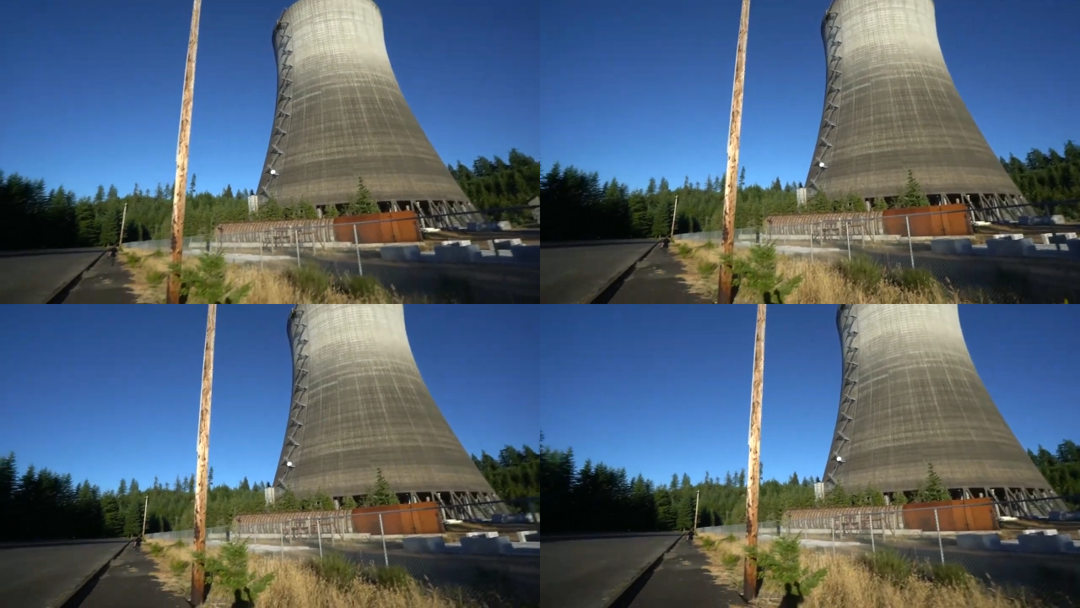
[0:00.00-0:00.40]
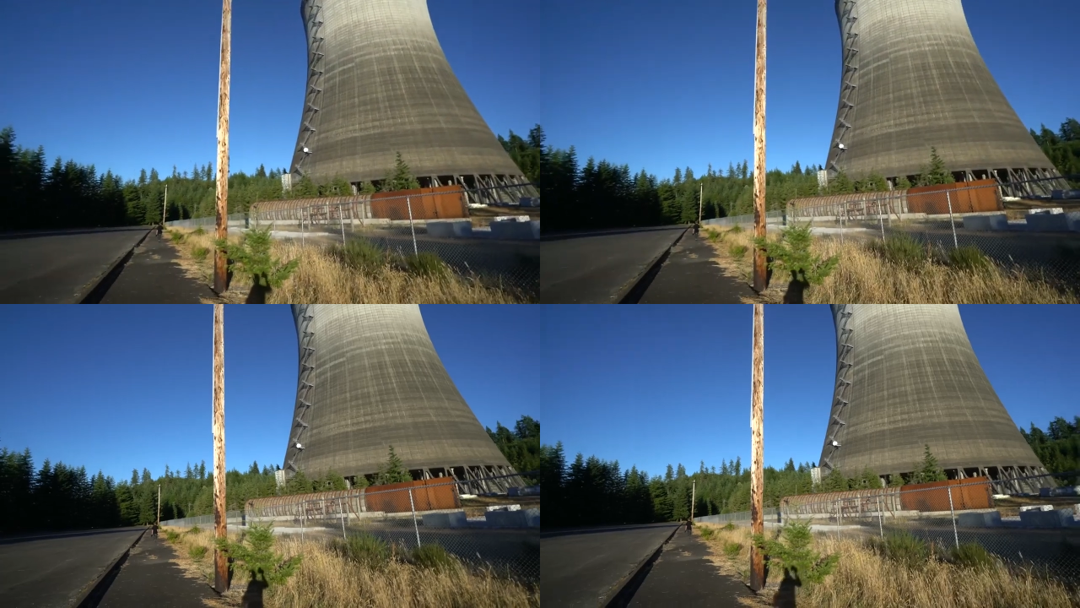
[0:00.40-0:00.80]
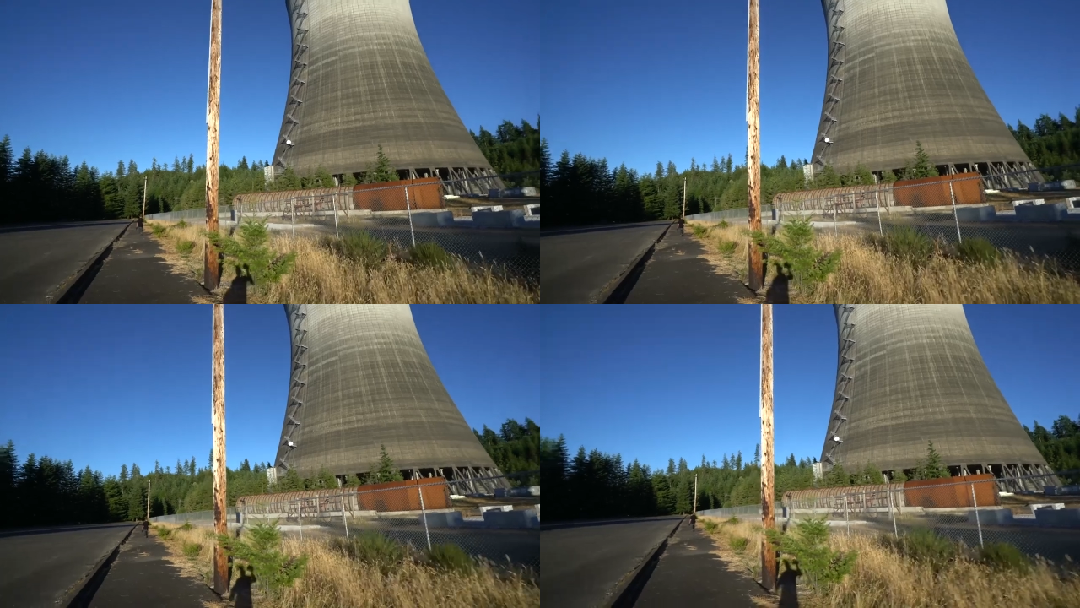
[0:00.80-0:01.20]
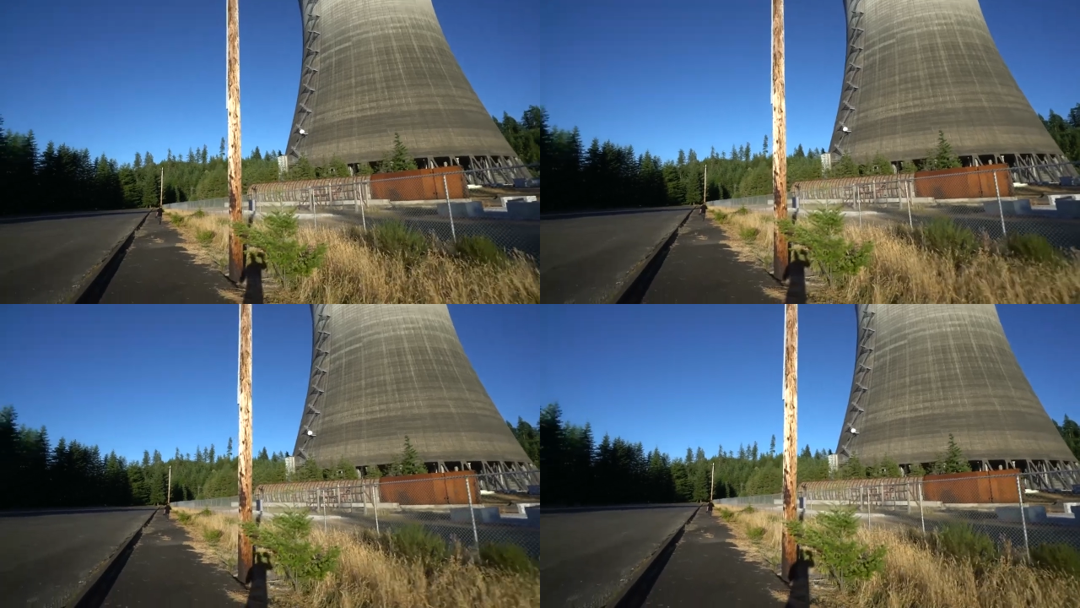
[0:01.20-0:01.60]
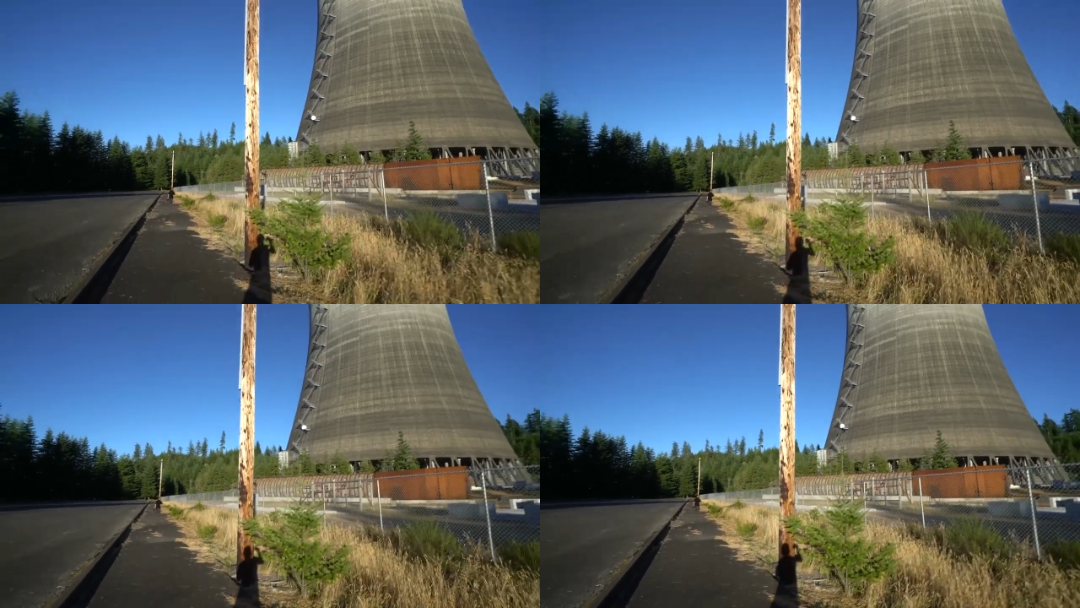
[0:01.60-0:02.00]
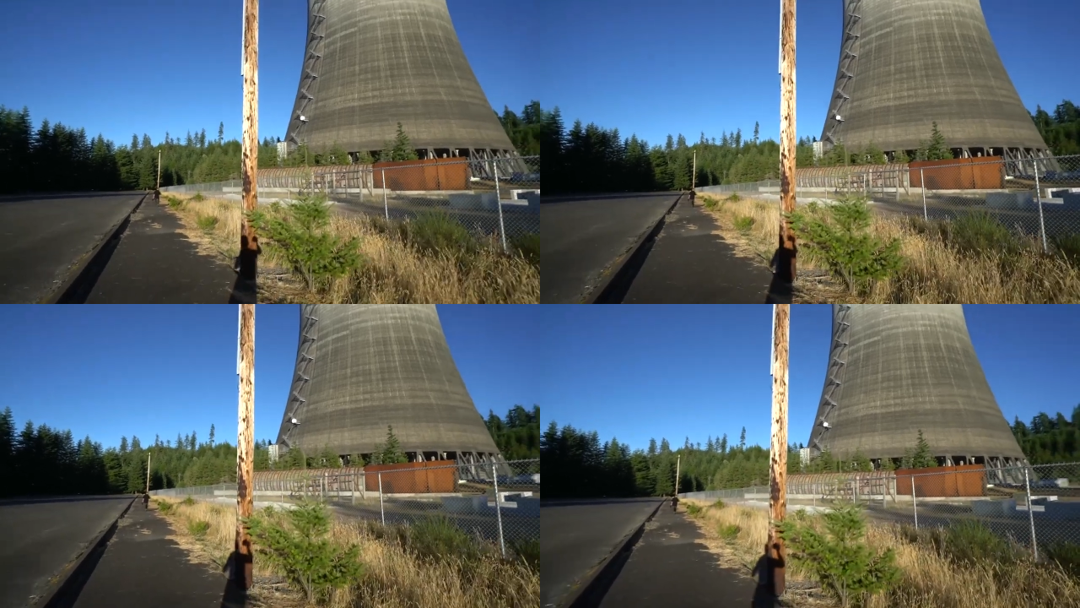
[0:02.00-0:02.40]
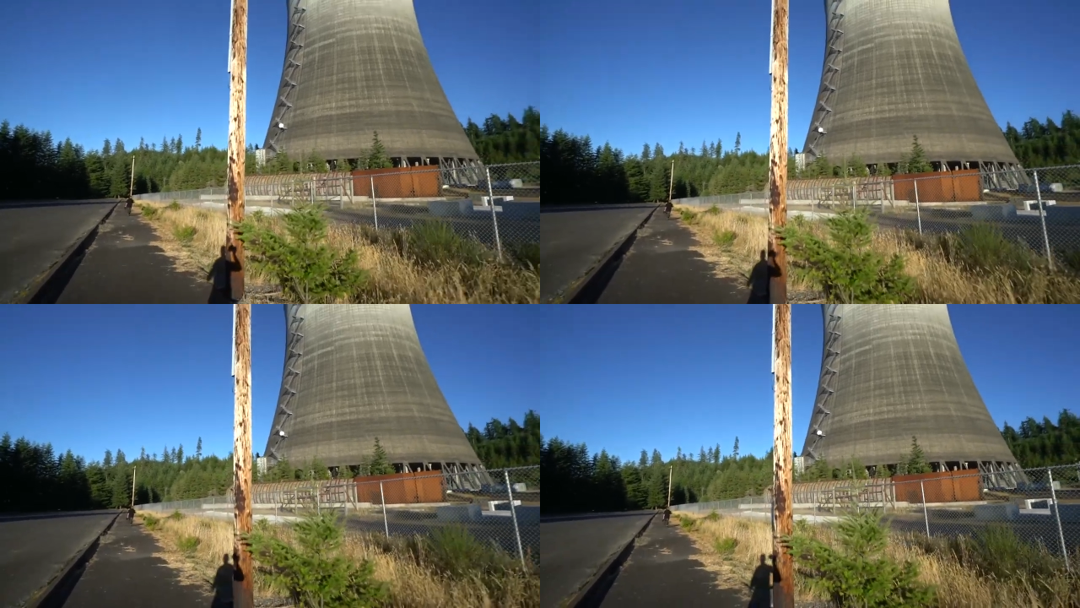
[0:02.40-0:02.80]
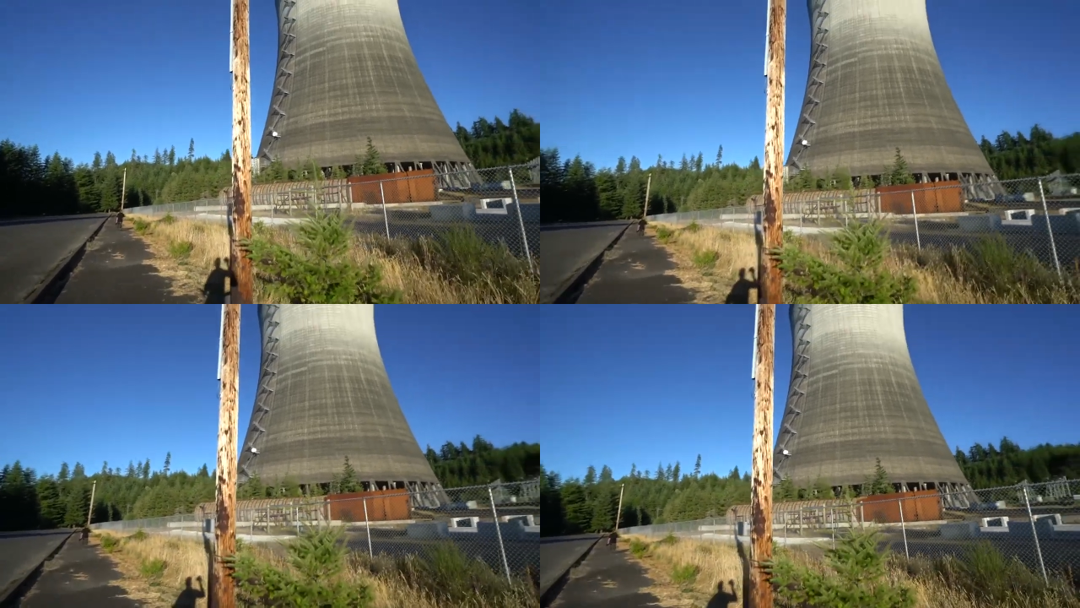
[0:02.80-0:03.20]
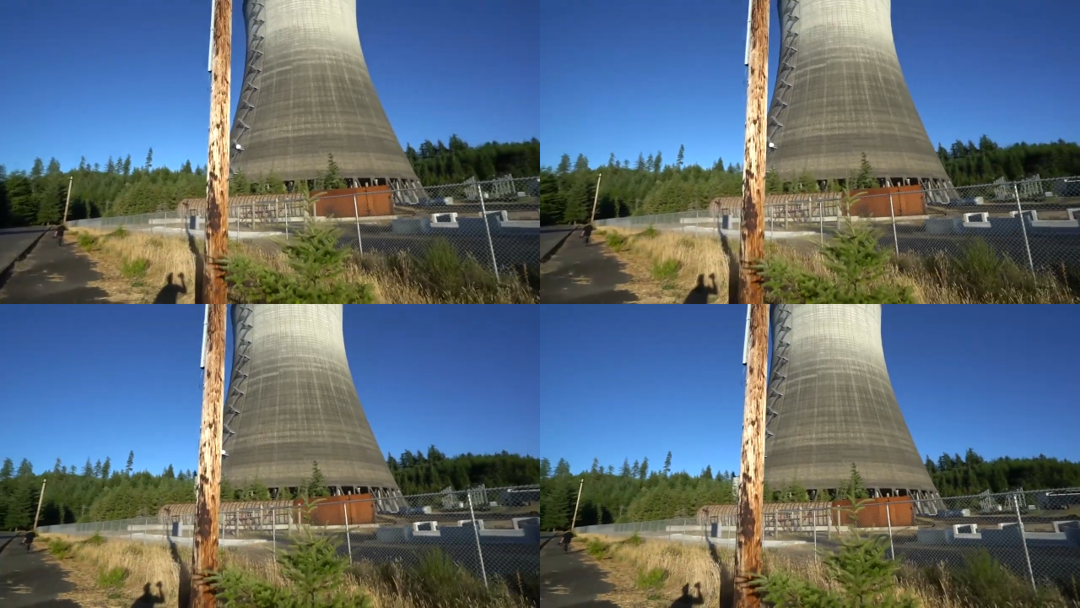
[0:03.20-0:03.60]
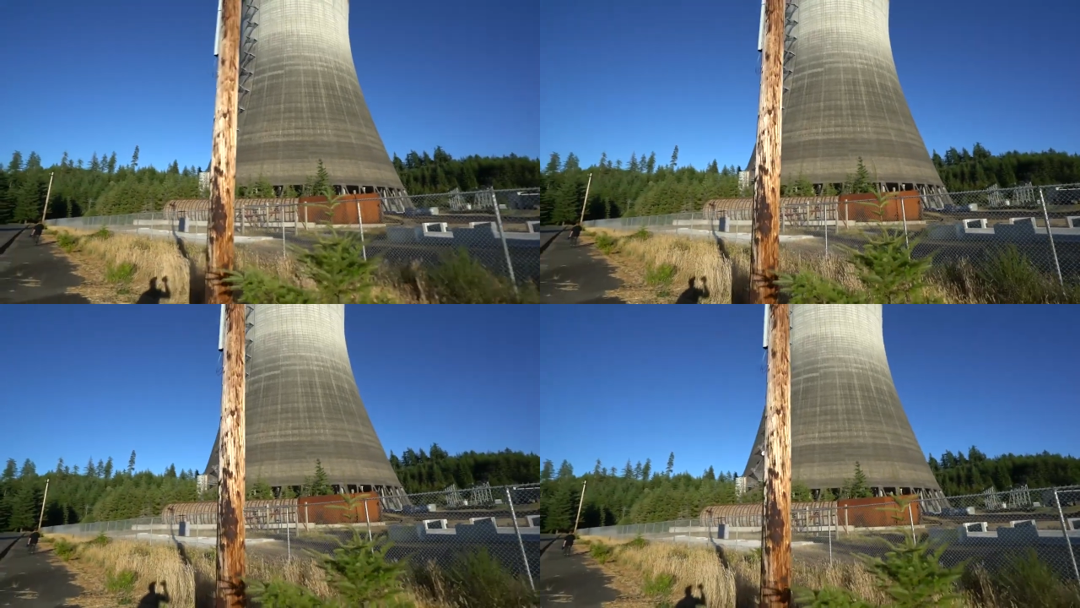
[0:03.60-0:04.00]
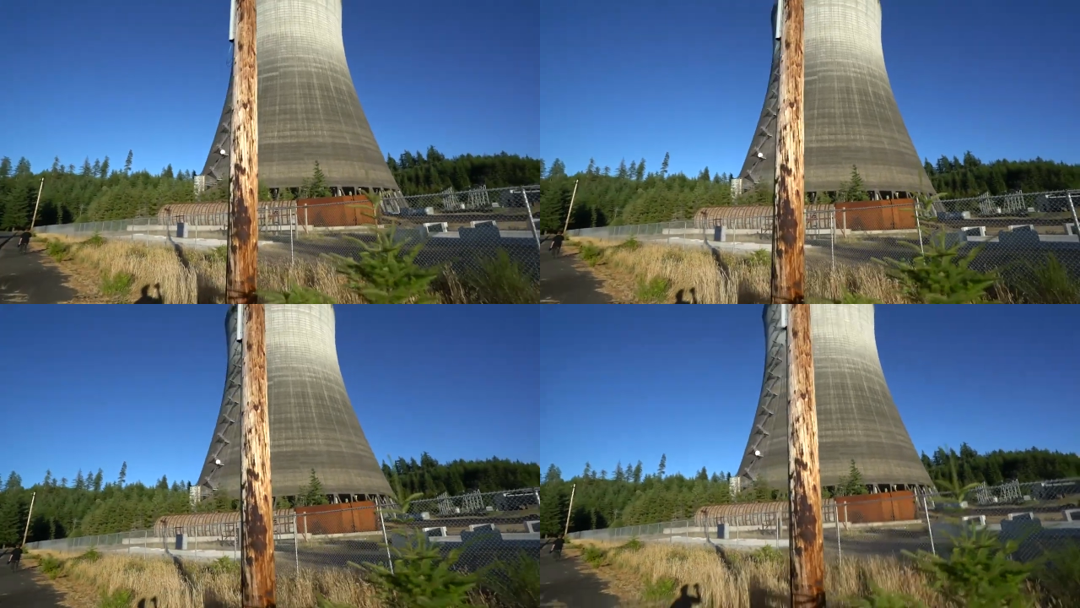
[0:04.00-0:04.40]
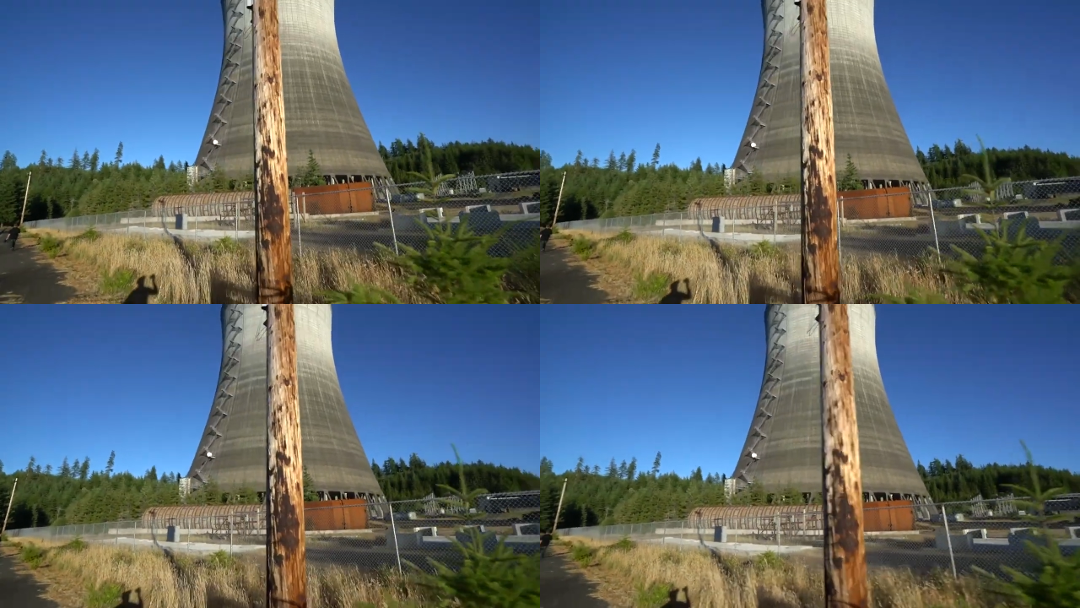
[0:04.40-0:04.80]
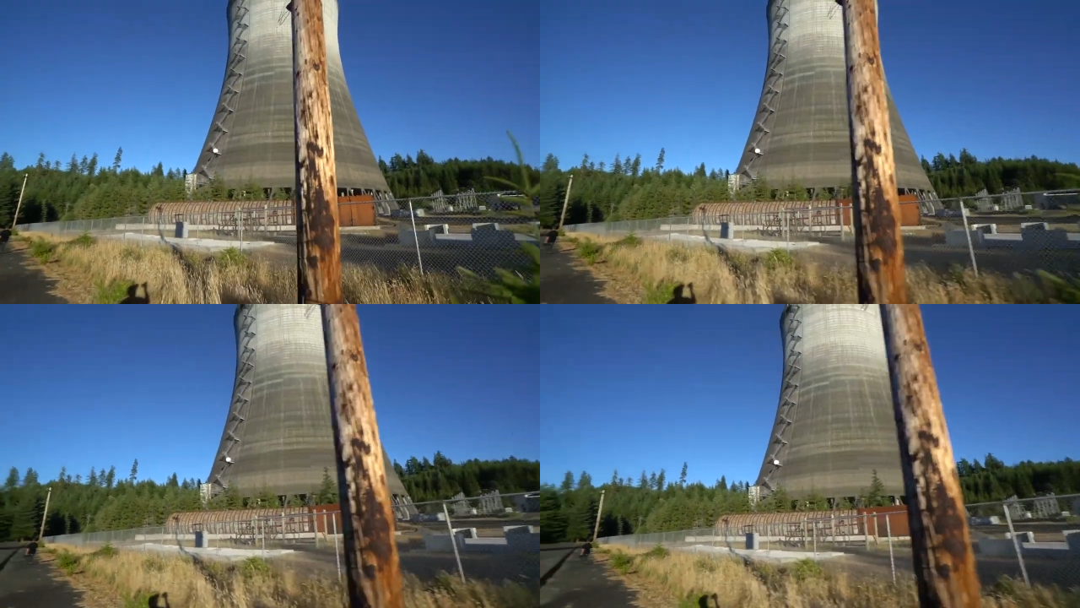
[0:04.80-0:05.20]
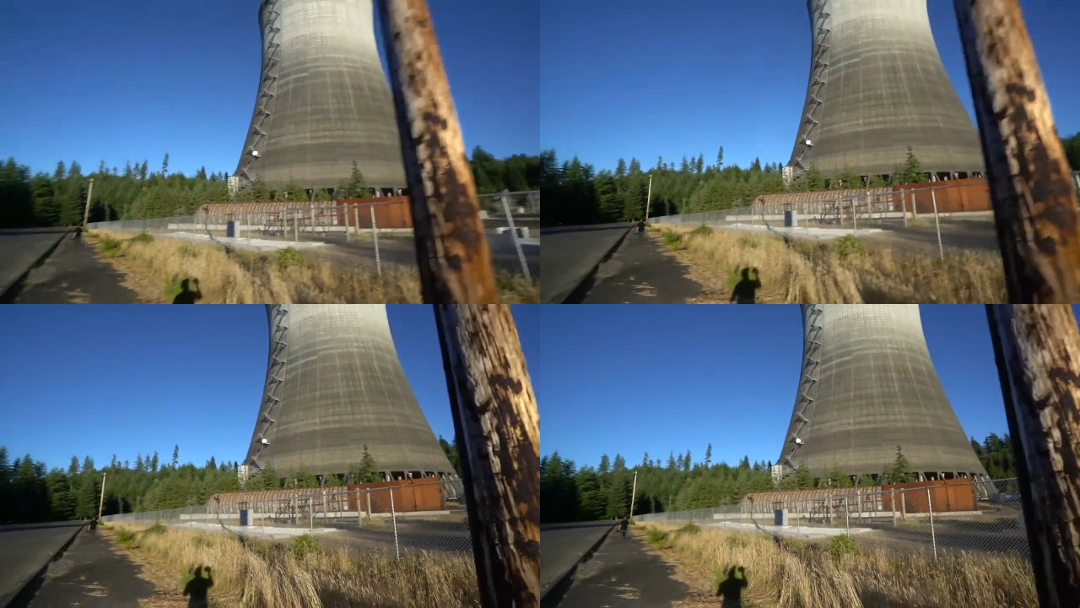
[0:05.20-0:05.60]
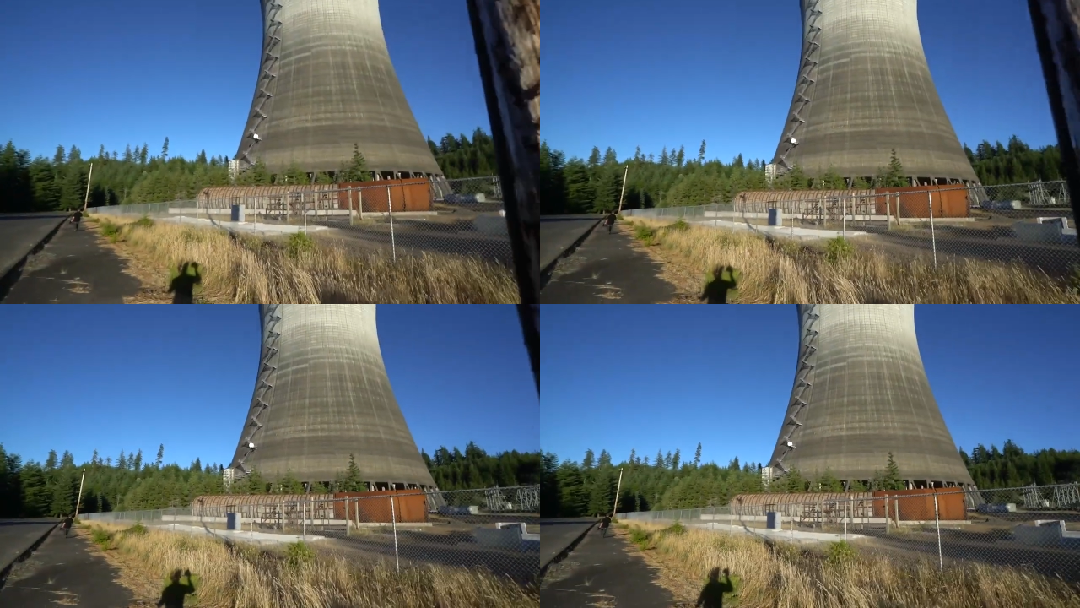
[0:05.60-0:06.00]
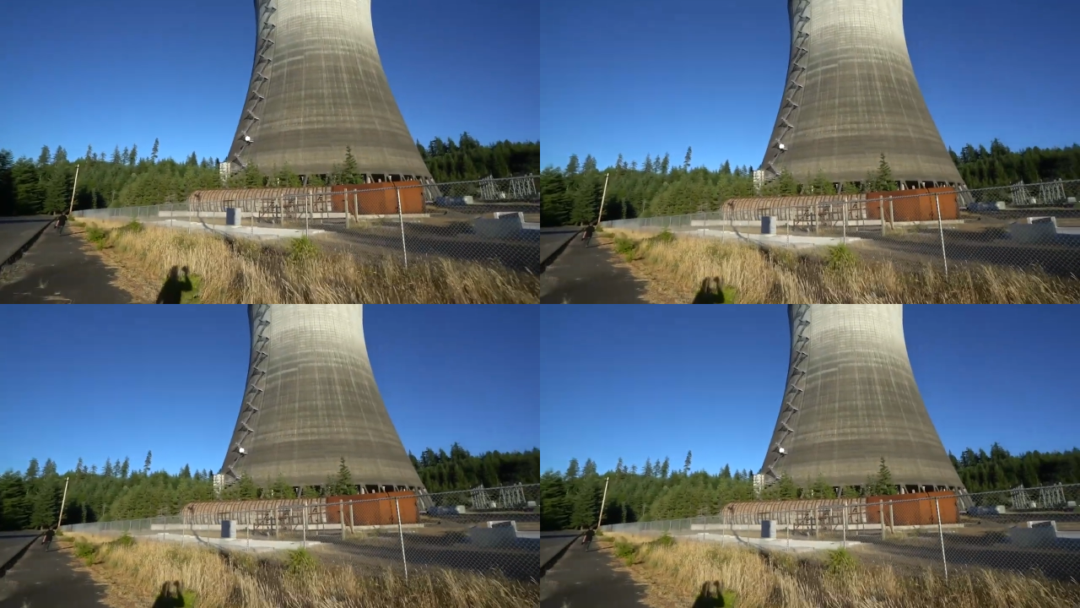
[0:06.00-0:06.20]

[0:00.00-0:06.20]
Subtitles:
Nobody's mouth can be seen.